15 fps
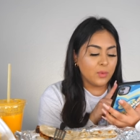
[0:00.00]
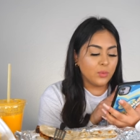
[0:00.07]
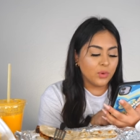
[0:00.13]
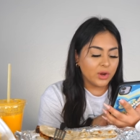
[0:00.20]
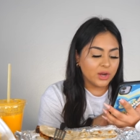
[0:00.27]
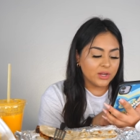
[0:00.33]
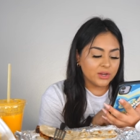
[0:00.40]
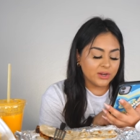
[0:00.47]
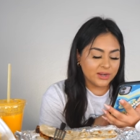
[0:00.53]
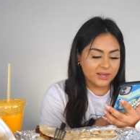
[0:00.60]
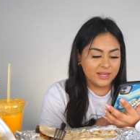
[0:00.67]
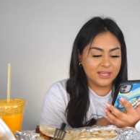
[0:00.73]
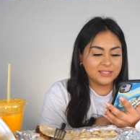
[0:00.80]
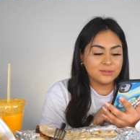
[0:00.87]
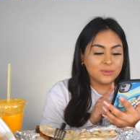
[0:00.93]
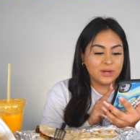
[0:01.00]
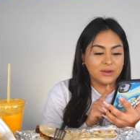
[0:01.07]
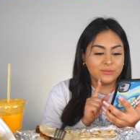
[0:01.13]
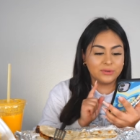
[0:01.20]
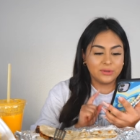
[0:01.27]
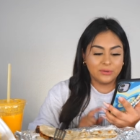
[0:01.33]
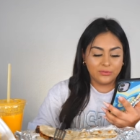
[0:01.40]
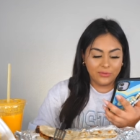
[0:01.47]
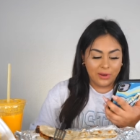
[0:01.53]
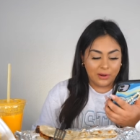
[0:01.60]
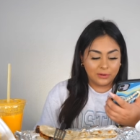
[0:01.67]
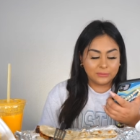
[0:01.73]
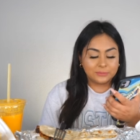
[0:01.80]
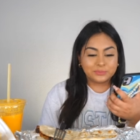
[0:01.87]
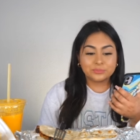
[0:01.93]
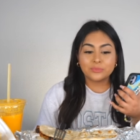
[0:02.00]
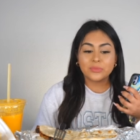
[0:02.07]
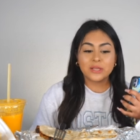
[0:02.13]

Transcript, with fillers: Where are your kids whenever you film?